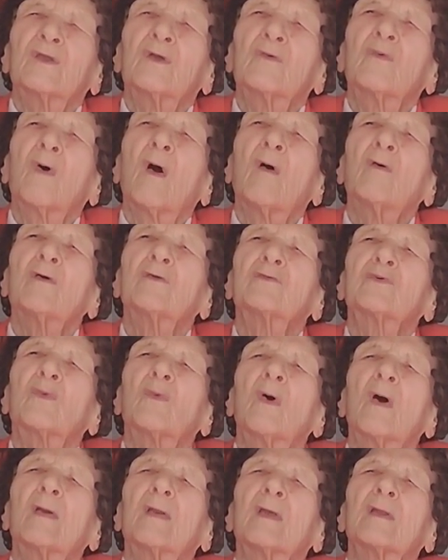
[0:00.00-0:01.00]
You've always
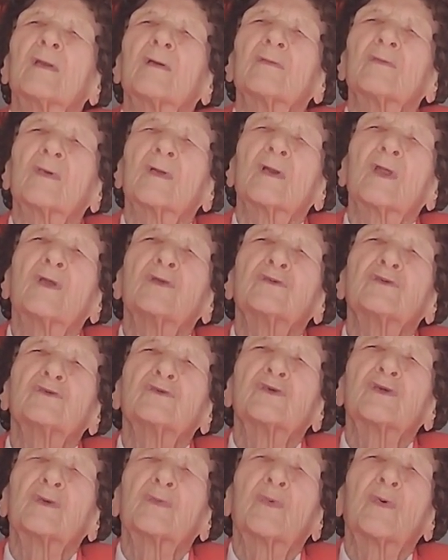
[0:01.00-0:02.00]
wanted a
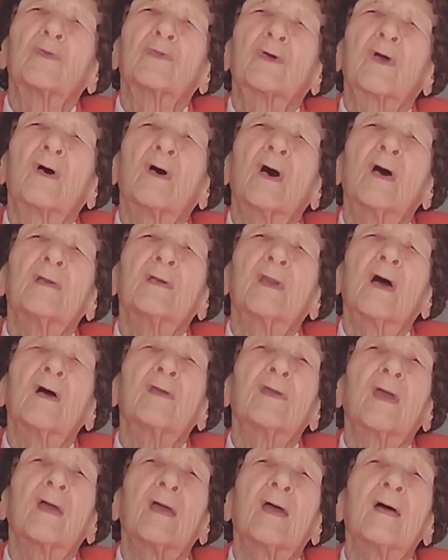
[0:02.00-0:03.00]
relationship with God. Now
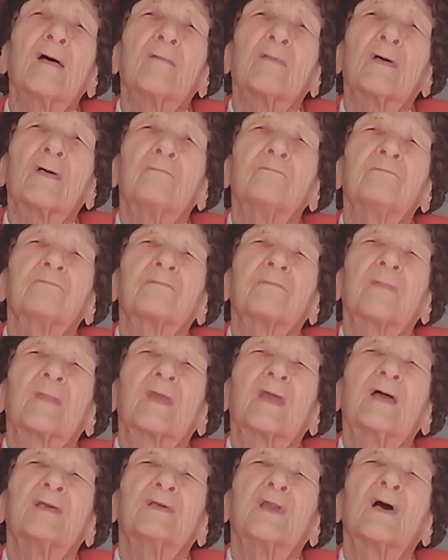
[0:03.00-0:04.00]
you have it.
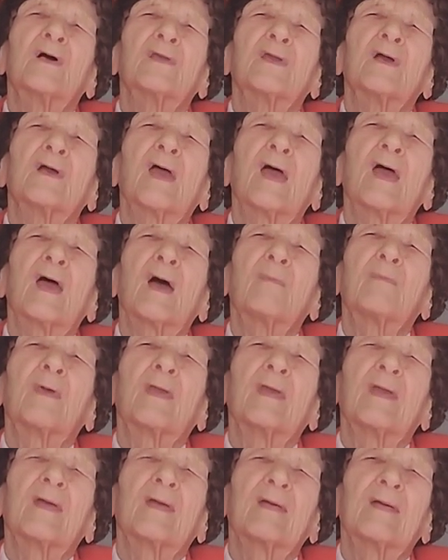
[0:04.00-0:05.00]
And now you're
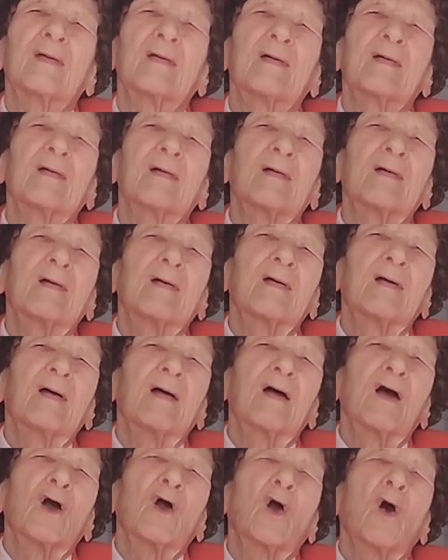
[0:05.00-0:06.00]
happy.
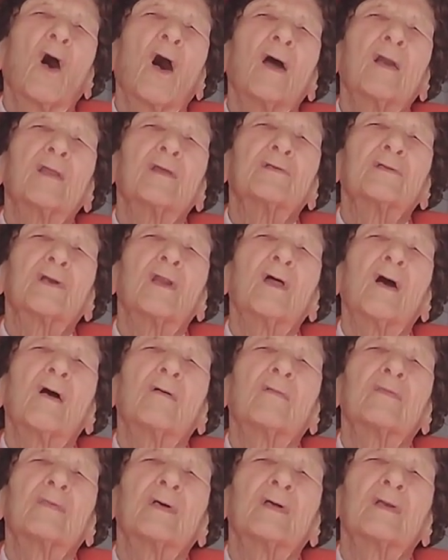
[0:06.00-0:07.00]
God is
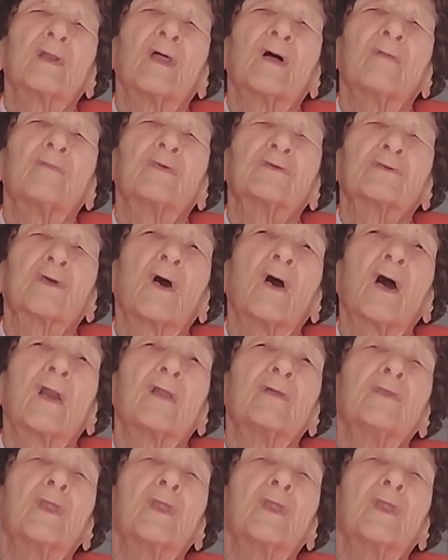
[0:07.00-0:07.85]
love, and love is God.